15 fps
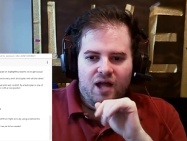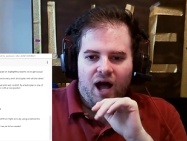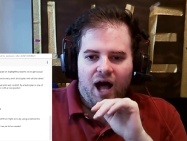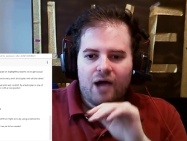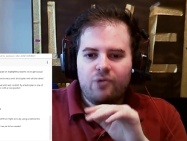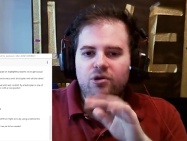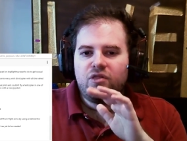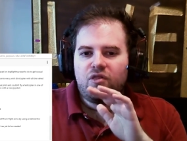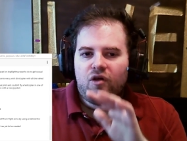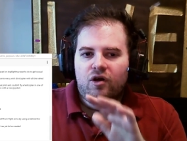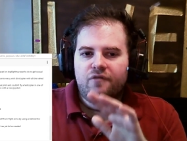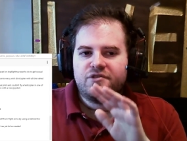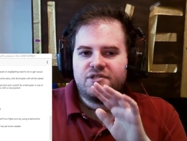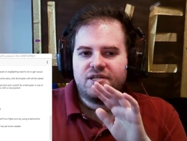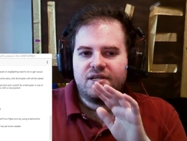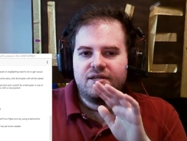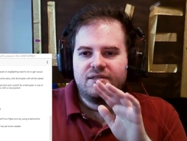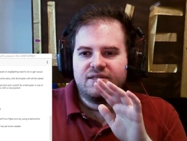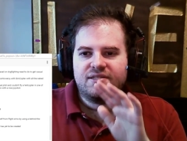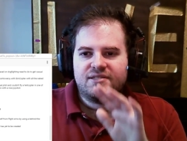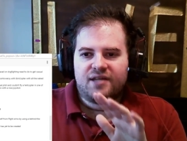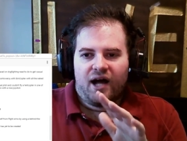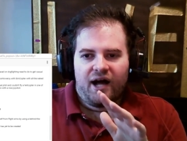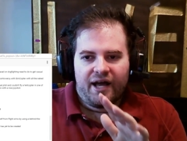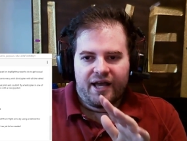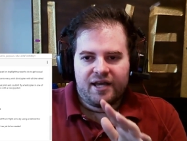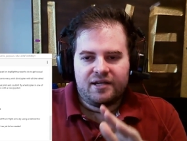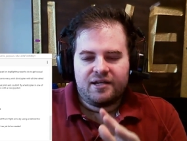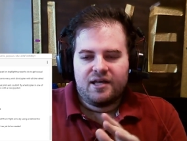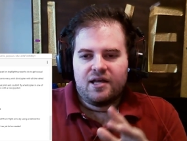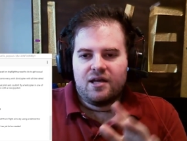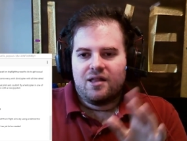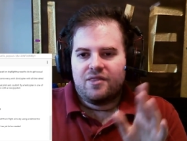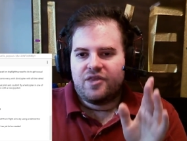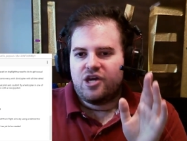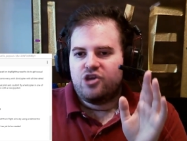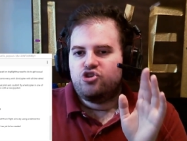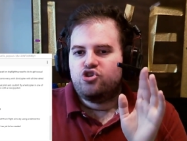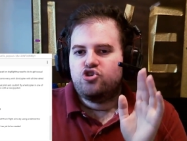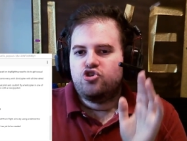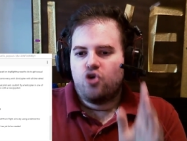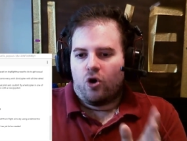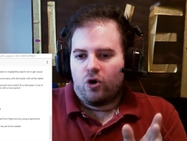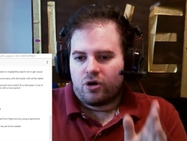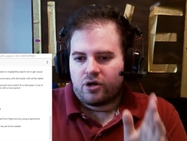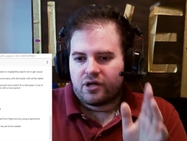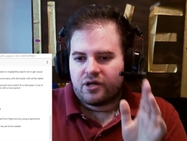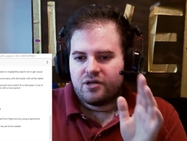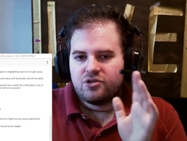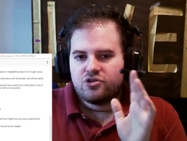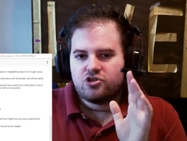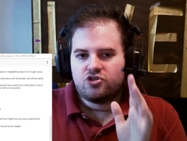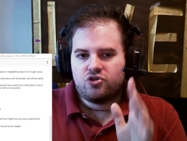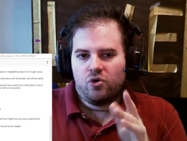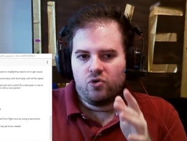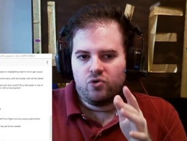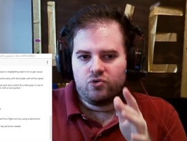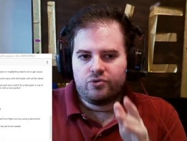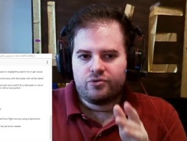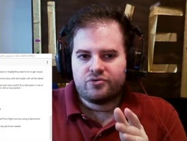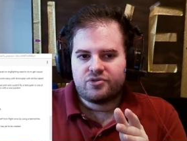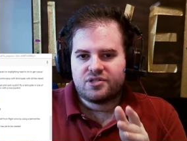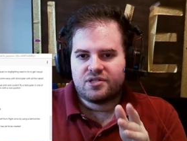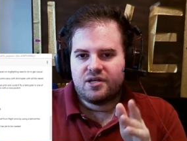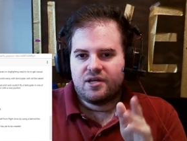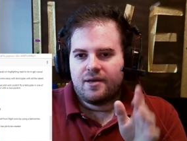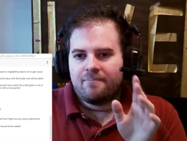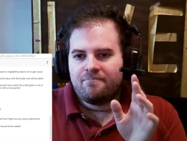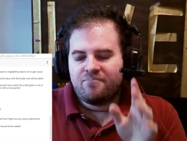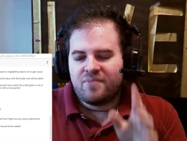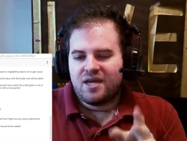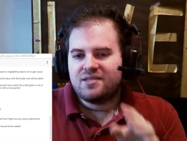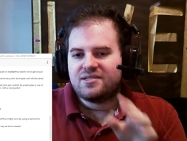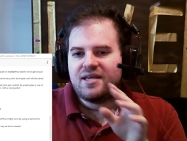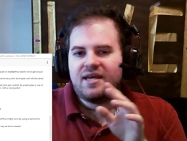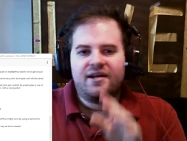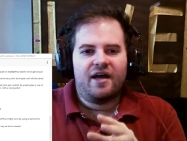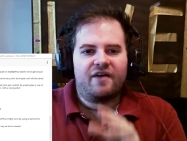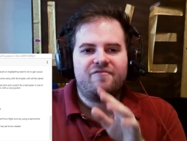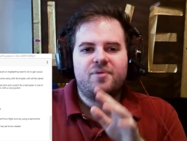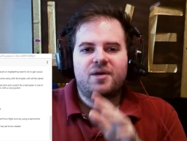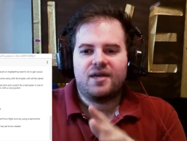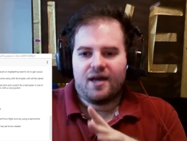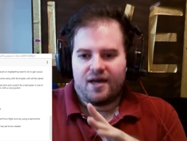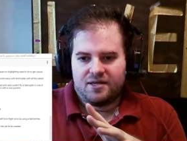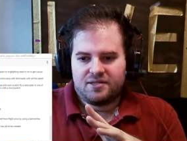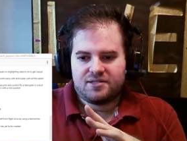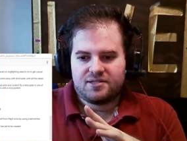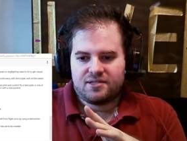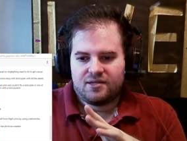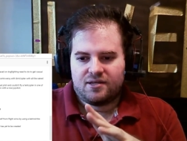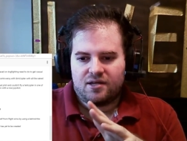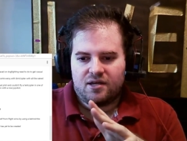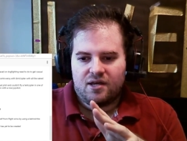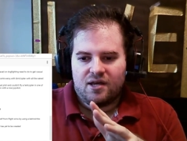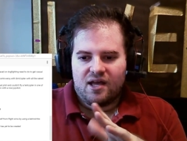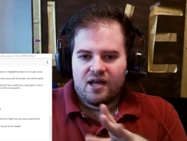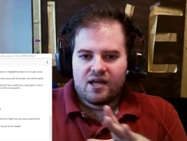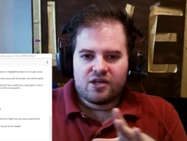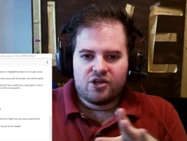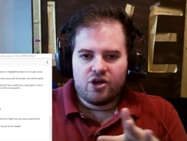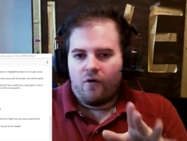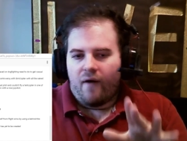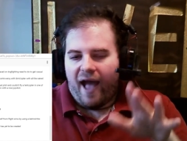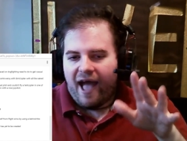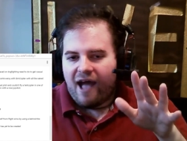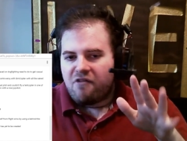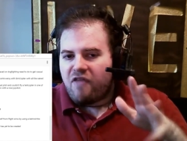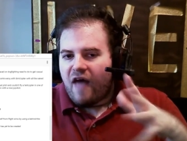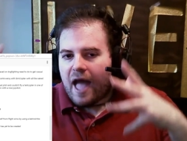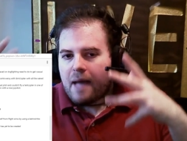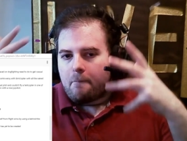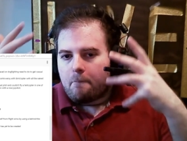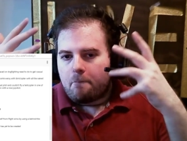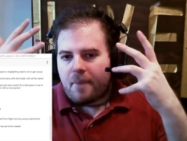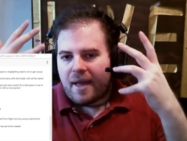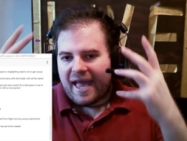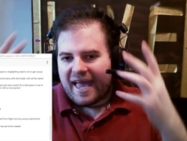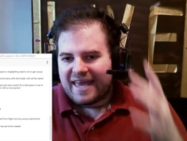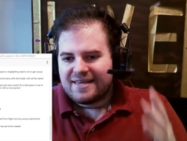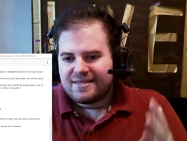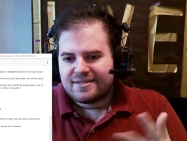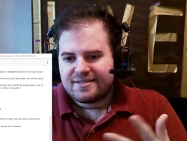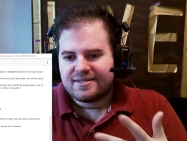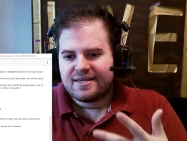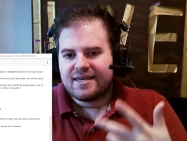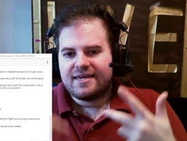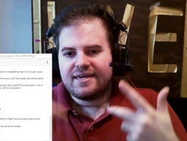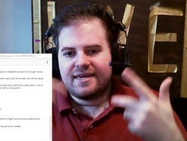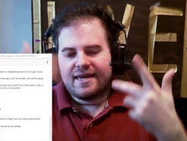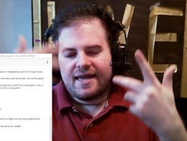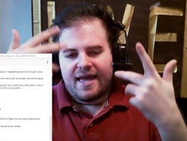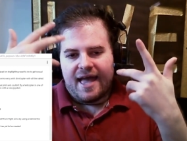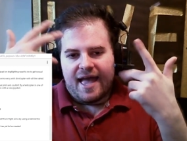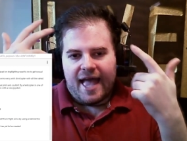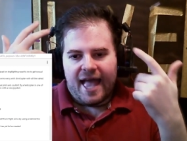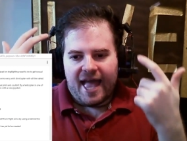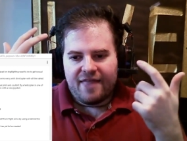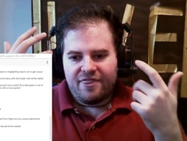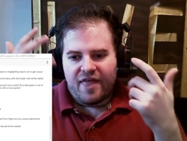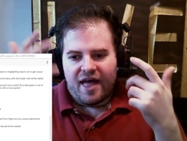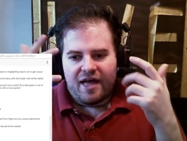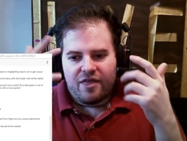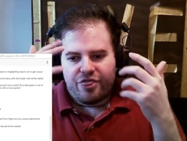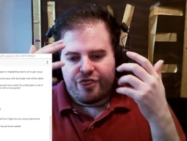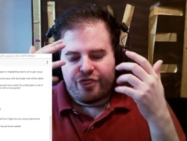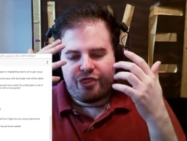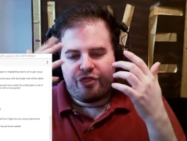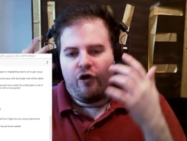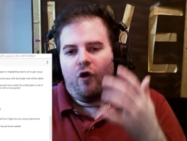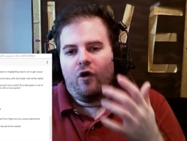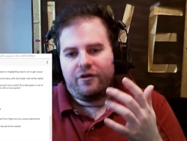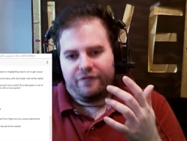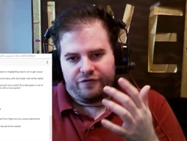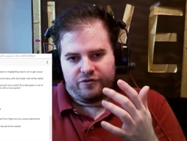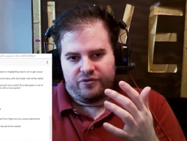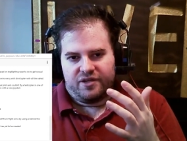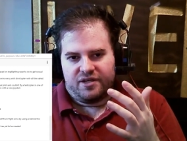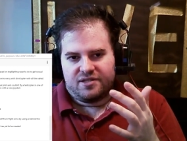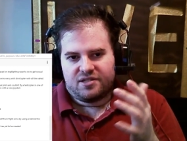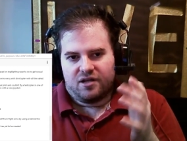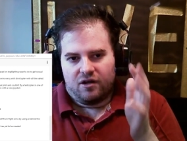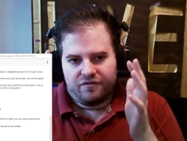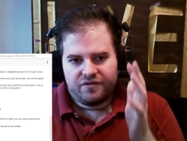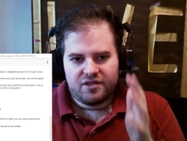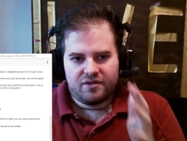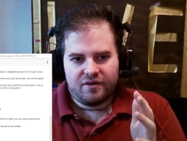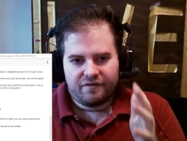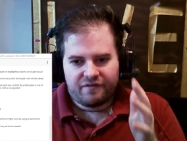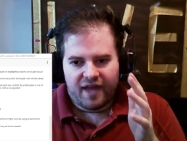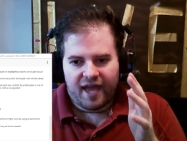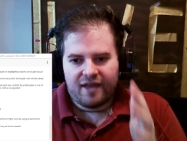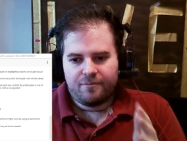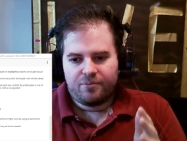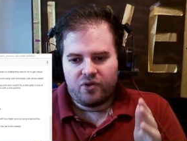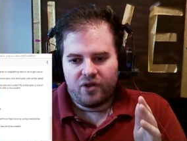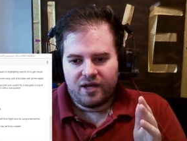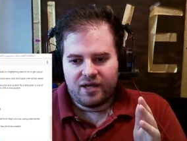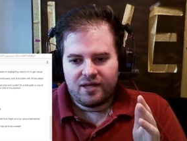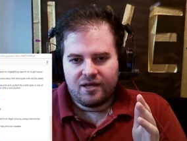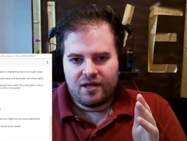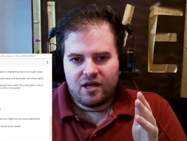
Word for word: I would love to design the Dark Souls meets an F P S. You know, have that pacing and that thoughtfulness of the, of gameplay,